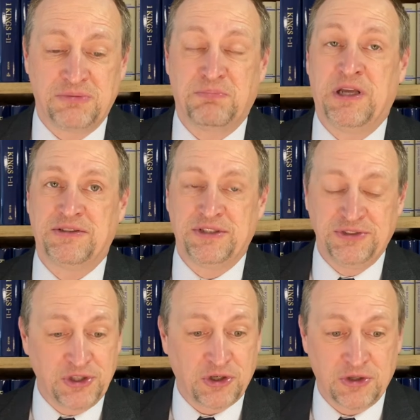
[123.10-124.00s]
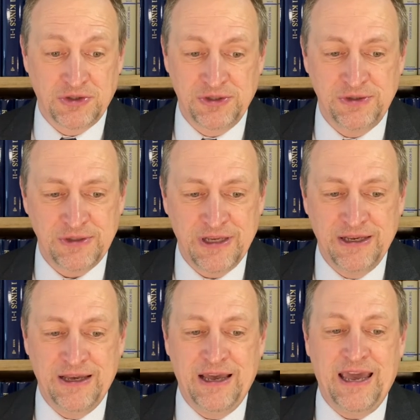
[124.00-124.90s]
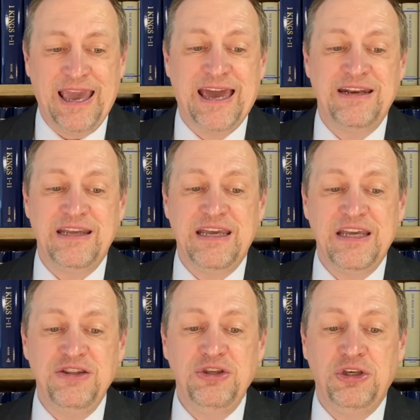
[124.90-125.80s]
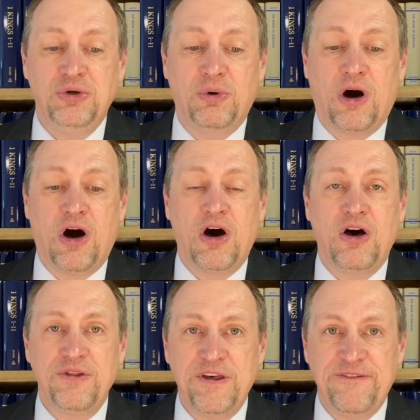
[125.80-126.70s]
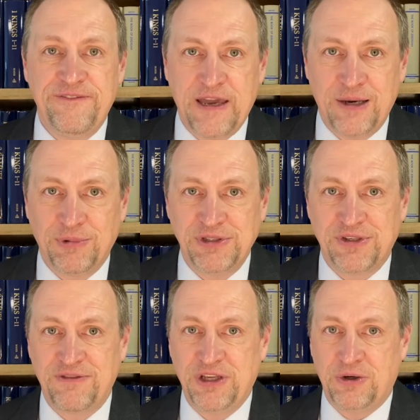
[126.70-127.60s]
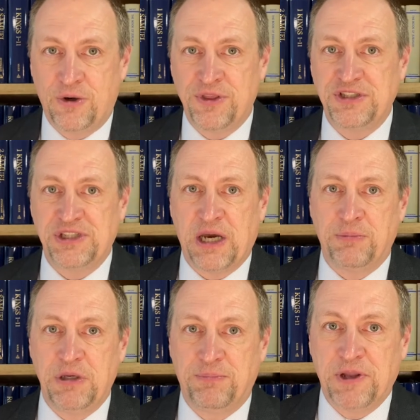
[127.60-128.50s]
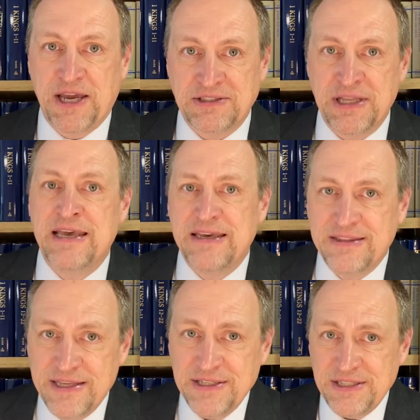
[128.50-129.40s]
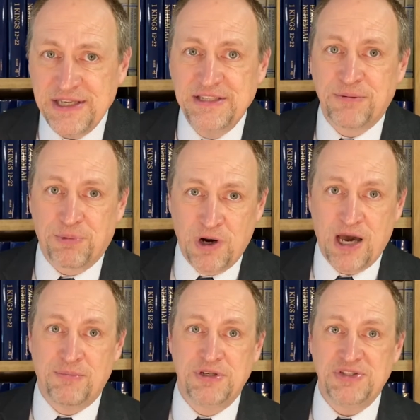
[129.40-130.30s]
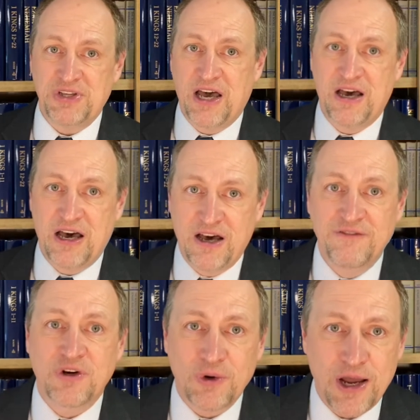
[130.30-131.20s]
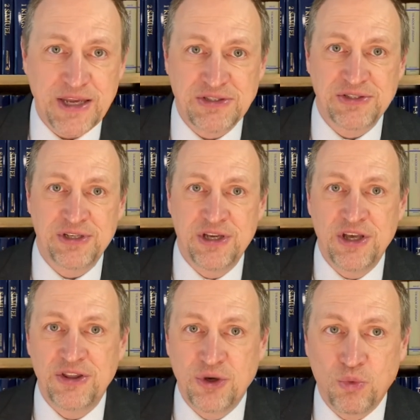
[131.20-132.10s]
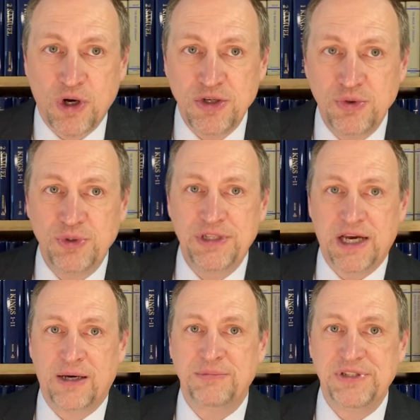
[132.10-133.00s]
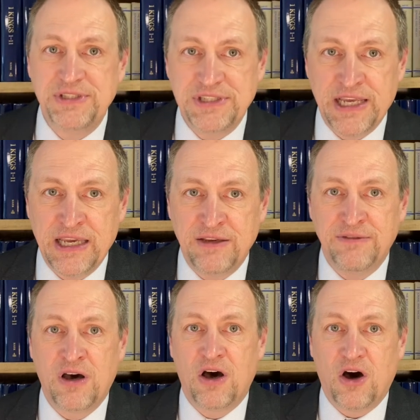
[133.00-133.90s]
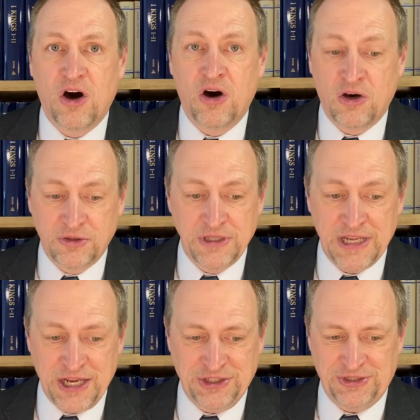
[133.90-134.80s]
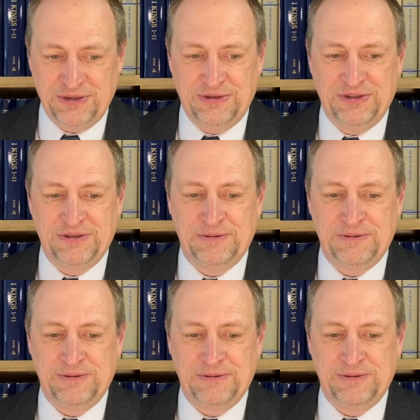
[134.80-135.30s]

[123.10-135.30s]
Blessings and curses. "And in you all the families of the earth shall be blessed." This is a promise of Christ, the one who would come to save all nations.